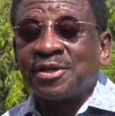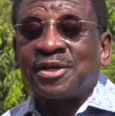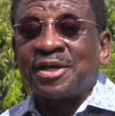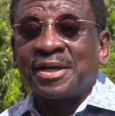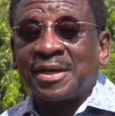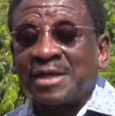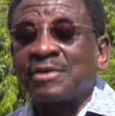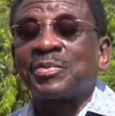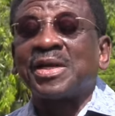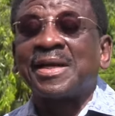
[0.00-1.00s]
uh,
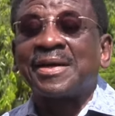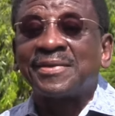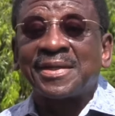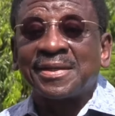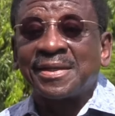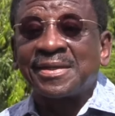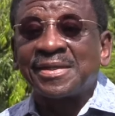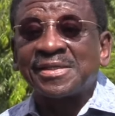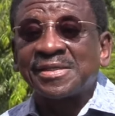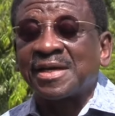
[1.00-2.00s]
cannot be allowed under any
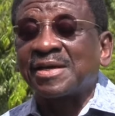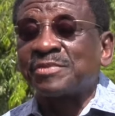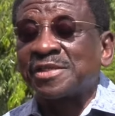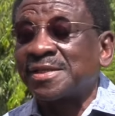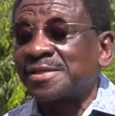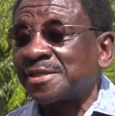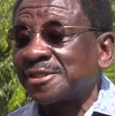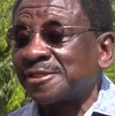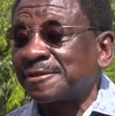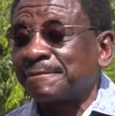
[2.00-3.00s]

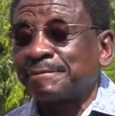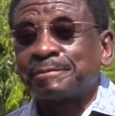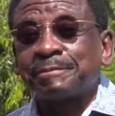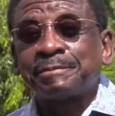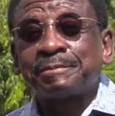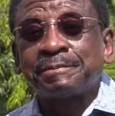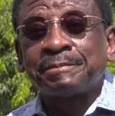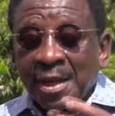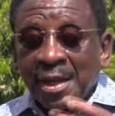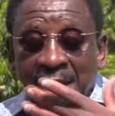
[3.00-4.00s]
circumstances.
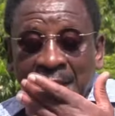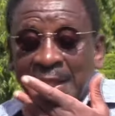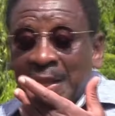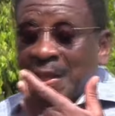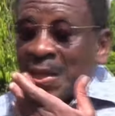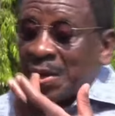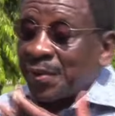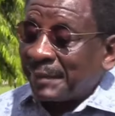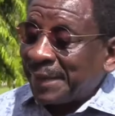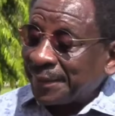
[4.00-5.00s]
Eh,
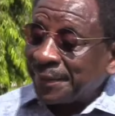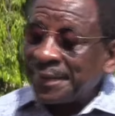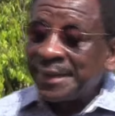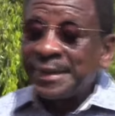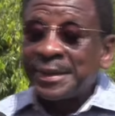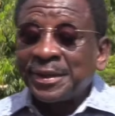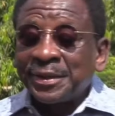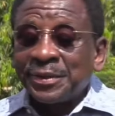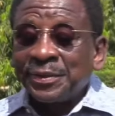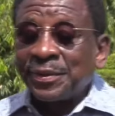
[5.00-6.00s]
erokamano,
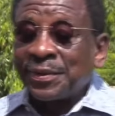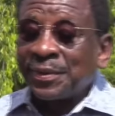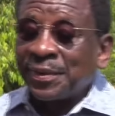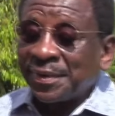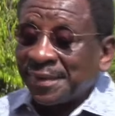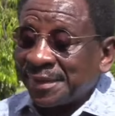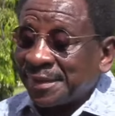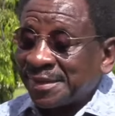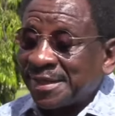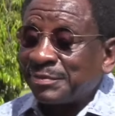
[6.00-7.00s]
nyoro
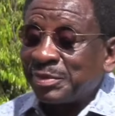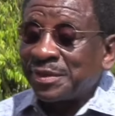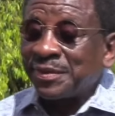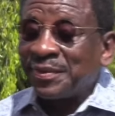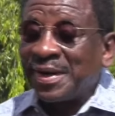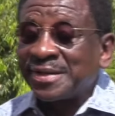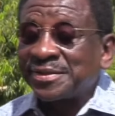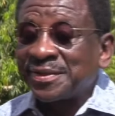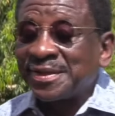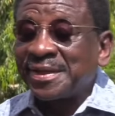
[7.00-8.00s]
jatend piny
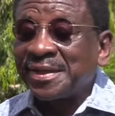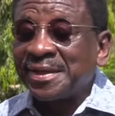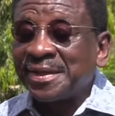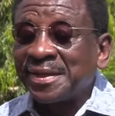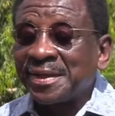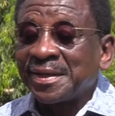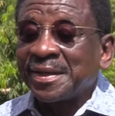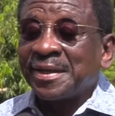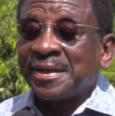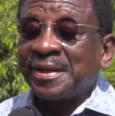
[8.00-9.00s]
owacho ni
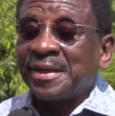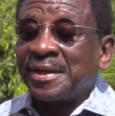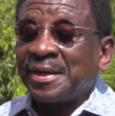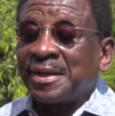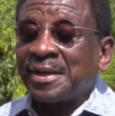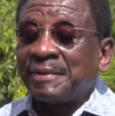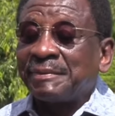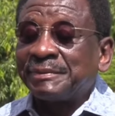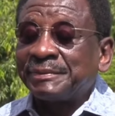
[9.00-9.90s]
eh,